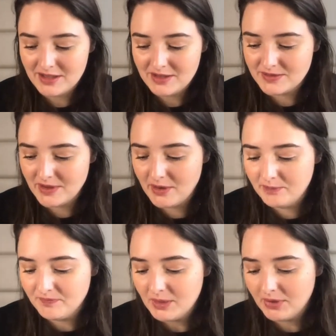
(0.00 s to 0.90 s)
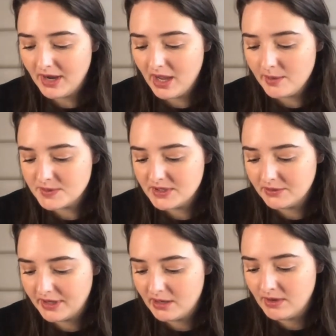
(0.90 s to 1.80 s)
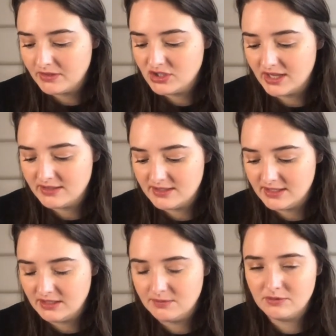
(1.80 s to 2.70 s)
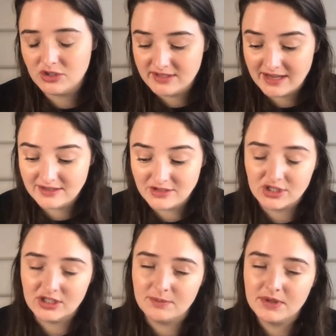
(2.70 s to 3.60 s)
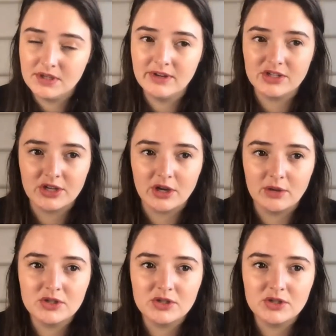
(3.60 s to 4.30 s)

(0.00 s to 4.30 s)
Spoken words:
So perhaps we don't care about the debt to GDP ratio,